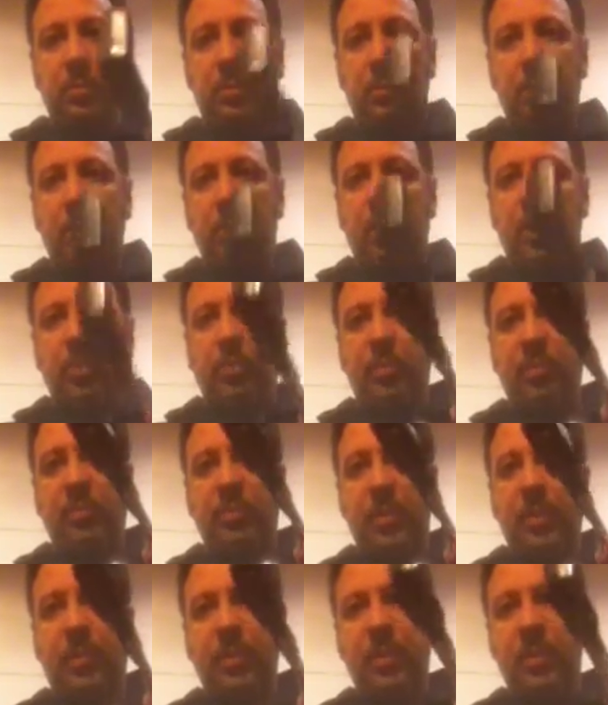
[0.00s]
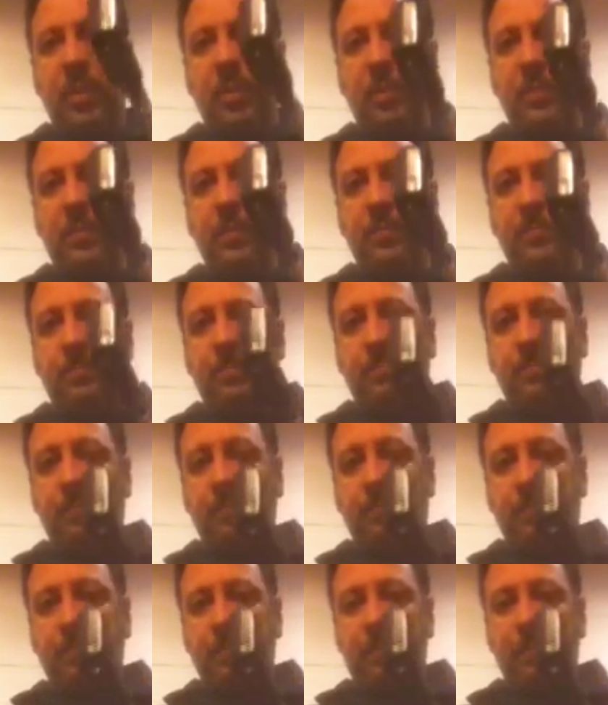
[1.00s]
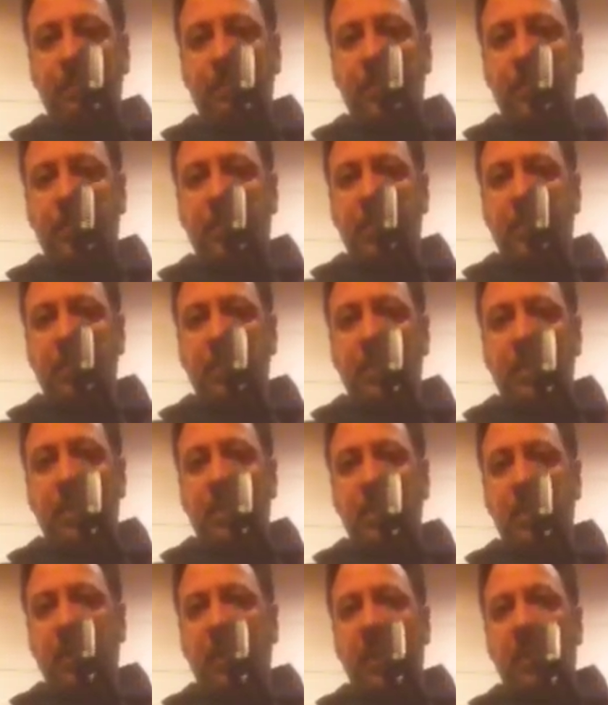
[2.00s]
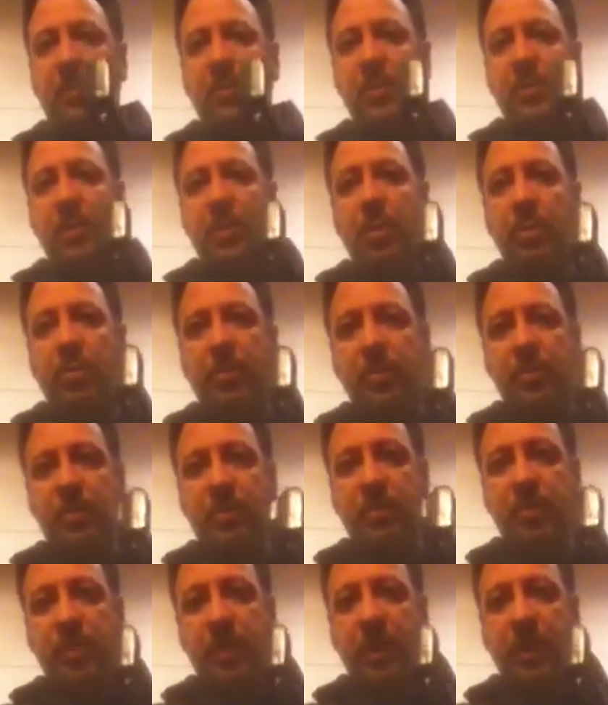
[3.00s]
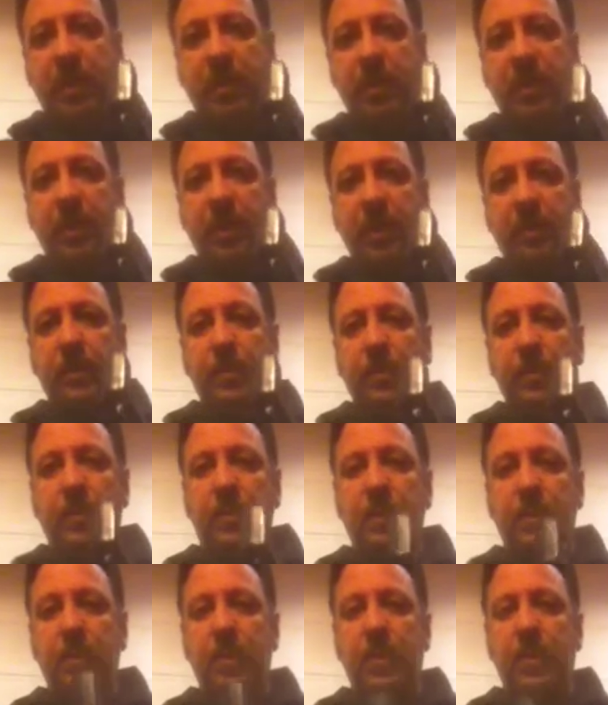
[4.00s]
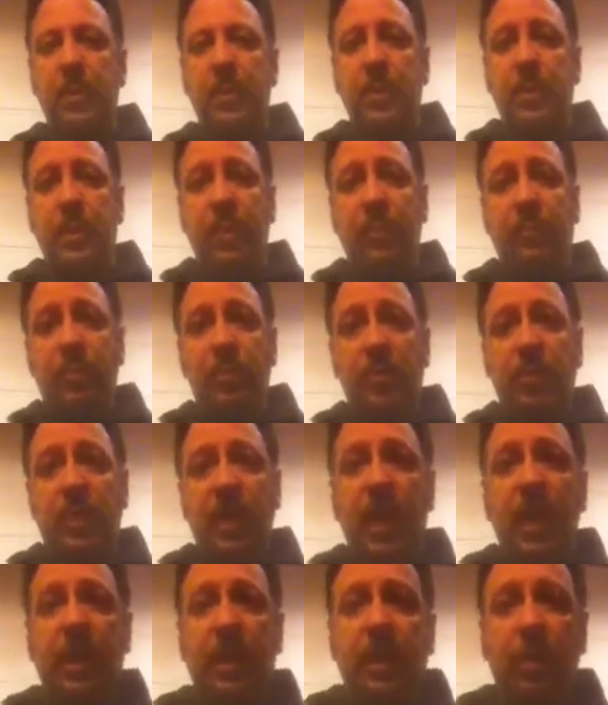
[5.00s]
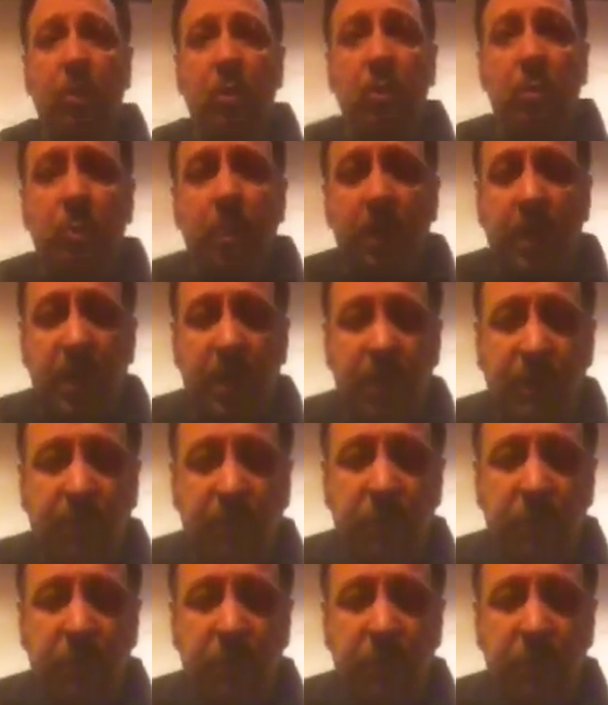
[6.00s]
The rod moves up and down. I'm going to keep this low because I'm sitting today. If you're standing, you'll want to have